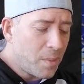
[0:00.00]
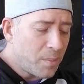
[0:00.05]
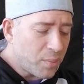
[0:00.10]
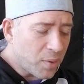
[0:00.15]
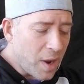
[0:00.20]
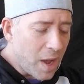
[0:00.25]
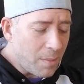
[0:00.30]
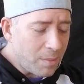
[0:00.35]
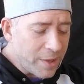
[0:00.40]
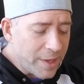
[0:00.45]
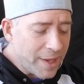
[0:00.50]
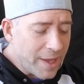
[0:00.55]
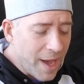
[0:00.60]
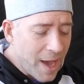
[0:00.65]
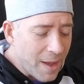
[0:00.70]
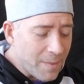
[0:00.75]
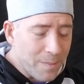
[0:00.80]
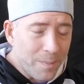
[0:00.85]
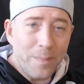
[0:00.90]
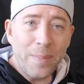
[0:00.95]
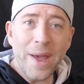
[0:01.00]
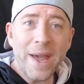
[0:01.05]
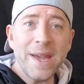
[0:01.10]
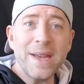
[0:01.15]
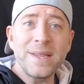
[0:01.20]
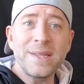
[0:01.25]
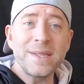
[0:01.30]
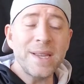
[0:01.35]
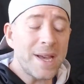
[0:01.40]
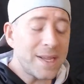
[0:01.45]
probably got
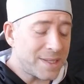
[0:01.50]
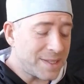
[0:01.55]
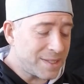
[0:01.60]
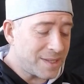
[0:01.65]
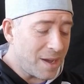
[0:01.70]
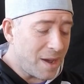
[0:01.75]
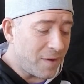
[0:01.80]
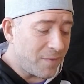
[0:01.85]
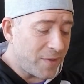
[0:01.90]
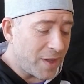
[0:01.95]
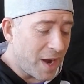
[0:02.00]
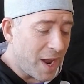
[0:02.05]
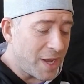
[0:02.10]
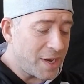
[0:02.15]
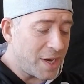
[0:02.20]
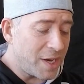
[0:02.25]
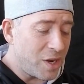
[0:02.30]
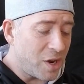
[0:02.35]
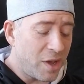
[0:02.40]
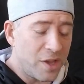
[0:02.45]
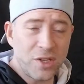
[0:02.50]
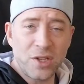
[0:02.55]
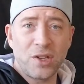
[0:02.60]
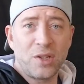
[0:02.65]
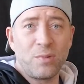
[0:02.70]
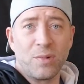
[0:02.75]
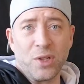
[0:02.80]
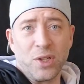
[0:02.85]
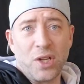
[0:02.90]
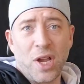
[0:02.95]
base set stuff that I didn't, it
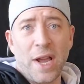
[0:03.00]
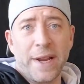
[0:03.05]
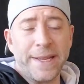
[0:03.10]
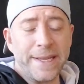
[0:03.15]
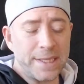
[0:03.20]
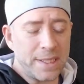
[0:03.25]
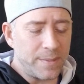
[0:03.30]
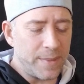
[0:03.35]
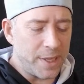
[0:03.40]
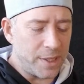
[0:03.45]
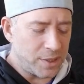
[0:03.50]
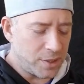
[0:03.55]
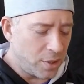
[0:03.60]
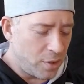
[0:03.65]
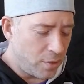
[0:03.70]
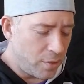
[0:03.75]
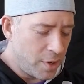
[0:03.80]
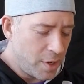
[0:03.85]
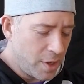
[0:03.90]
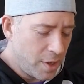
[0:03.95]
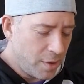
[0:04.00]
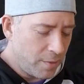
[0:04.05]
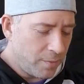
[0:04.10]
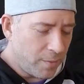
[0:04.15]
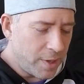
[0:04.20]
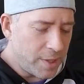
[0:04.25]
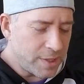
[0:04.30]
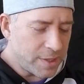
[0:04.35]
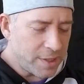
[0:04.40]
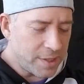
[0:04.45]
just was shiny to me. So
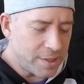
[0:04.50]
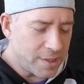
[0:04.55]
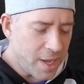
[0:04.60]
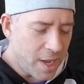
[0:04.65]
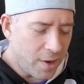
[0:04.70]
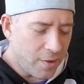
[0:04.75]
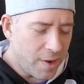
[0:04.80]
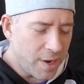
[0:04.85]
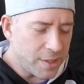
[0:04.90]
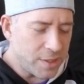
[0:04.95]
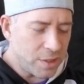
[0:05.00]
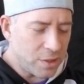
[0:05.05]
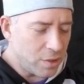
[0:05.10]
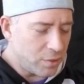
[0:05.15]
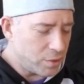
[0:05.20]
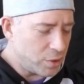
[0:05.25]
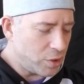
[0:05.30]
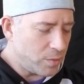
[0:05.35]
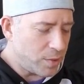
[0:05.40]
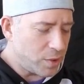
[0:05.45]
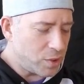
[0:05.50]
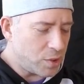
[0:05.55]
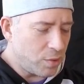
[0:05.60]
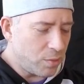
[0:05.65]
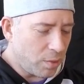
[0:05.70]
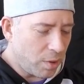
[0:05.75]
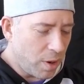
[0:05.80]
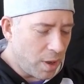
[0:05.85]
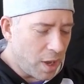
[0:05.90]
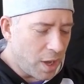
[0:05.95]
isn't that crazy? Don't you wish you
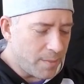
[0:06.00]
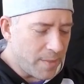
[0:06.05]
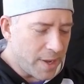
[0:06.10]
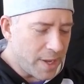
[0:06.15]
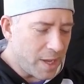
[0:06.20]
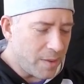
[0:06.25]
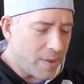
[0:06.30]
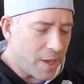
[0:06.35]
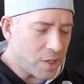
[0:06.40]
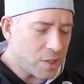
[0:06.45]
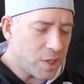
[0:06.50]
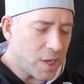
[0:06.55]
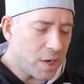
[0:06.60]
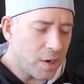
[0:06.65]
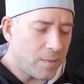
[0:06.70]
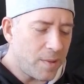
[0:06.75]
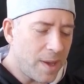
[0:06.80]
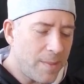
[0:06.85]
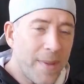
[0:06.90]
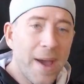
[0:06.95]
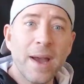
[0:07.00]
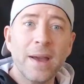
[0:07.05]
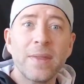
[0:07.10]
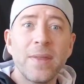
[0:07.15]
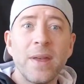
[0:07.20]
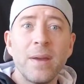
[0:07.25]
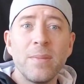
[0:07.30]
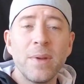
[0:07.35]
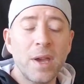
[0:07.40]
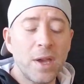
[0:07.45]
were on my eBay channel way back
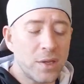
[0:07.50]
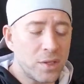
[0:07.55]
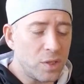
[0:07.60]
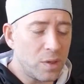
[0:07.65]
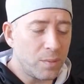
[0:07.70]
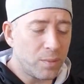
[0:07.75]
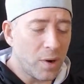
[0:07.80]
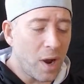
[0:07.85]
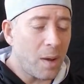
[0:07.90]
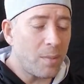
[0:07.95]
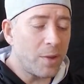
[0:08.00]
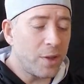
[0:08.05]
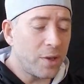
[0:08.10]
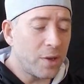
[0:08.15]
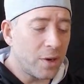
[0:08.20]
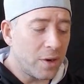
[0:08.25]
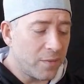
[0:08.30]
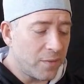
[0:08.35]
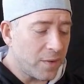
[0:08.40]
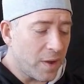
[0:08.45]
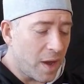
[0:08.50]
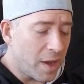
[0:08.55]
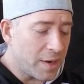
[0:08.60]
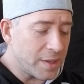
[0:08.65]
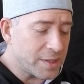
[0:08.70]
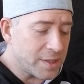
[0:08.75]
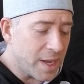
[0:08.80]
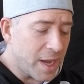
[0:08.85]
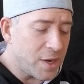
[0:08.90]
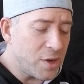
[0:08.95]
then? Because you probably could have,
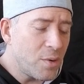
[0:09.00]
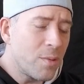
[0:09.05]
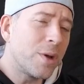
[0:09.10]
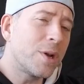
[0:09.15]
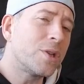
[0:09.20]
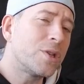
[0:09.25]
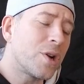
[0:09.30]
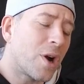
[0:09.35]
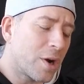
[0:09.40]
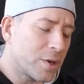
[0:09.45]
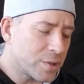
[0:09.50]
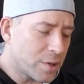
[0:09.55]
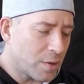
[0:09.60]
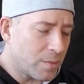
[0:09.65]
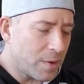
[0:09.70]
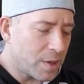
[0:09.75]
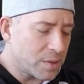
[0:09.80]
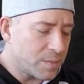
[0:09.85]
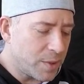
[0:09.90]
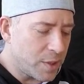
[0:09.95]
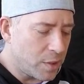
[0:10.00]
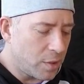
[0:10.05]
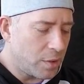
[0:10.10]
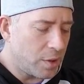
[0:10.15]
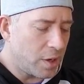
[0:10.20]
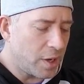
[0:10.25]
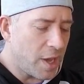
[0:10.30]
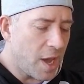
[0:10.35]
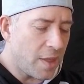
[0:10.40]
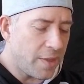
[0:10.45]
honestly, I knew what a Charizard was, but you
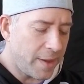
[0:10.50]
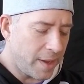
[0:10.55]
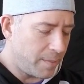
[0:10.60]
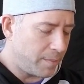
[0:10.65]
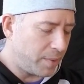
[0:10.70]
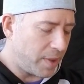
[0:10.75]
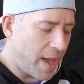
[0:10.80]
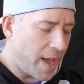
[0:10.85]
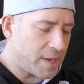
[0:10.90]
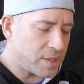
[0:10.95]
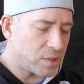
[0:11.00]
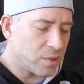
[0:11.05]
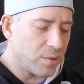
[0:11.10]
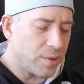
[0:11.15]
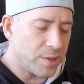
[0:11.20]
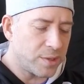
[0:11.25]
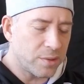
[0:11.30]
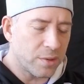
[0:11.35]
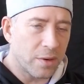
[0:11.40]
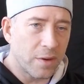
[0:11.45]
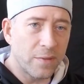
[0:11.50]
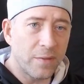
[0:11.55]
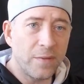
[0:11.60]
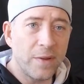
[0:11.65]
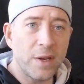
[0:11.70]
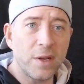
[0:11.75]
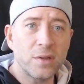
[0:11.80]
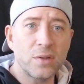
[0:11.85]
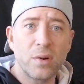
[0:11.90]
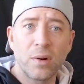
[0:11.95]
could have got like a Blastoise or a
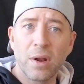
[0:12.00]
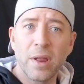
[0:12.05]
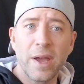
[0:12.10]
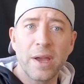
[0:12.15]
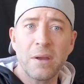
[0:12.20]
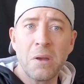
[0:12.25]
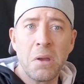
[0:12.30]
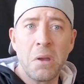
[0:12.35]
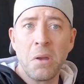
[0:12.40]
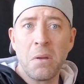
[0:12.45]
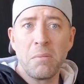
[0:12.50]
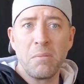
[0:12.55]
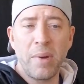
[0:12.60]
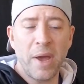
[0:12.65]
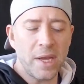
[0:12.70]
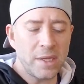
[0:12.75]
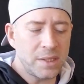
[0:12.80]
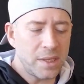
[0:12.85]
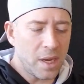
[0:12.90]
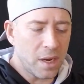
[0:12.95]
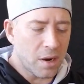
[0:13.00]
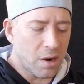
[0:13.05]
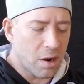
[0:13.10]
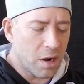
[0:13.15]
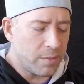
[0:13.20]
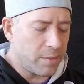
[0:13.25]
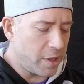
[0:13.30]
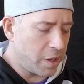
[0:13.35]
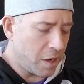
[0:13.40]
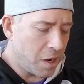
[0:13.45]
Venusaur, like base set
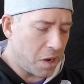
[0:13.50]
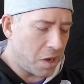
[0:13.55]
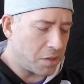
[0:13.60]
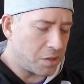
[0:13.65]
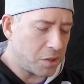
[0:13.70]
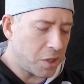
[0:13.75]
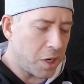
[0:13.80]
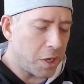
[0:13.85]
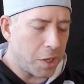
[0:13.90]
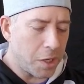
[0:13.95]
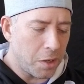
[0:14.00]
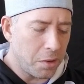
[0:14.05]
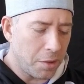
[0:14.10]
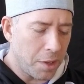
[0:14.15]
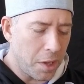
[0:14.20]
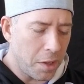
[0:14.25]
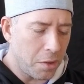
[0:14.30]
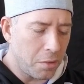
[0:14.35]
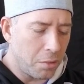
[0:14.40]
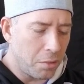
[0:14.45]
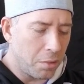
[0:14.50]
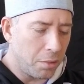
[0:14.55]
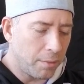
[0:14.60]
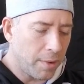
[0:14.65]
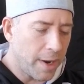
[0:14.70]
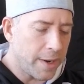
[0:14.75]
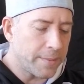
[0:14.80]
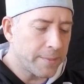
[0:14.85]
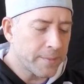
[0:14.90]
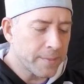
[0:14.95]
card. I'm like, it's shiny. Okay, cool,
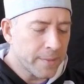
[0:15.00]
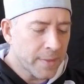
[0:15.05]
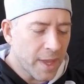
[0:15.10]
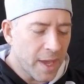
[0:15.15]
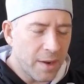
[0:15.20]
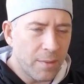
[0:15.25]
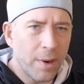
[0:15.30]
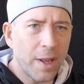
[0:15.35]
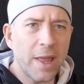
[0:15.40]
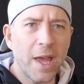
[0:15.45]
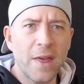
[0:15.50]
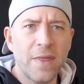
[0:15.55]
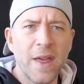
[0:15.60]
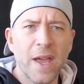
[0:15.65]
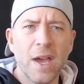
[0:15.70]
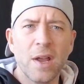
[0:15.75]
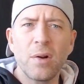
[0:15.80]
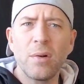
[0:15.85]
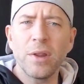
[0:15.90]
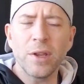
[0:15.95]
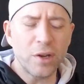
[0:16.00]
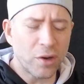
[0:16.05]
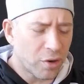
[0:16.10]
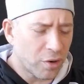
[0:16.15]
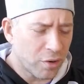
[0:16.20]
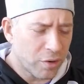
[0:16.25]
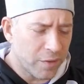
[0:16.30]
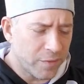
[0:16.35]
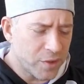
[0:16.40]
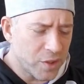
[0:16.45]
right? And really, I think I'd only
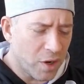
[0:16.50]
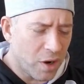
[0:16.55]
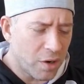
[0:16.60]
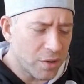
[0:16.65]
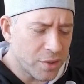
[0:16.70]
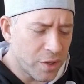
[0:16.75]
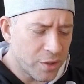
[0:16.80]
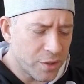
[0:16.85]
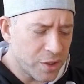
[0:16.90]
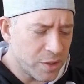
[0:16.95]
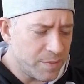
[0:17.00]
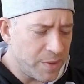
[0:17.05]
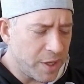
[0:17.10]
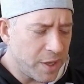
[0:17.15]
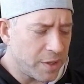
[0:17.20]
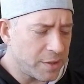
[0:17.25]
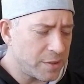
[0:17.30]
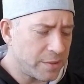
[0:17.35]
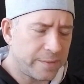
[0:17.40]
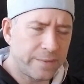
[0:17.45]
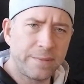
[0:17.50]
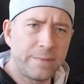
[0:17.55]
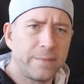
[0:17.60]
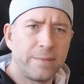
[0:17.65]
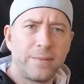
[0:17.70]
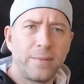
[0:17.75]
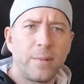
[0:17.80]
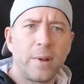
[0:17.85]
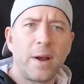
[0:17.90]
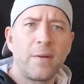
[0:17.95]
heard of Charizard just because
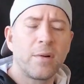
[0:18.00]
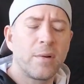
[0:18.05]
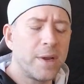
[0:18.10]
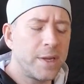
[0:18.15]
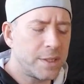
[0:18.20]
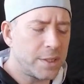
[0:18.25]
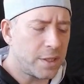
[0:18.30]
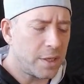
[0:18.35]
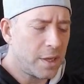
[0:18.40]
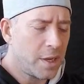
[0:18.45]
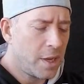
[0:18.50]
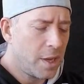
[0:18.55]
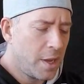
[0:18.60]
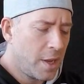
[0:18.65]
of whatever reason.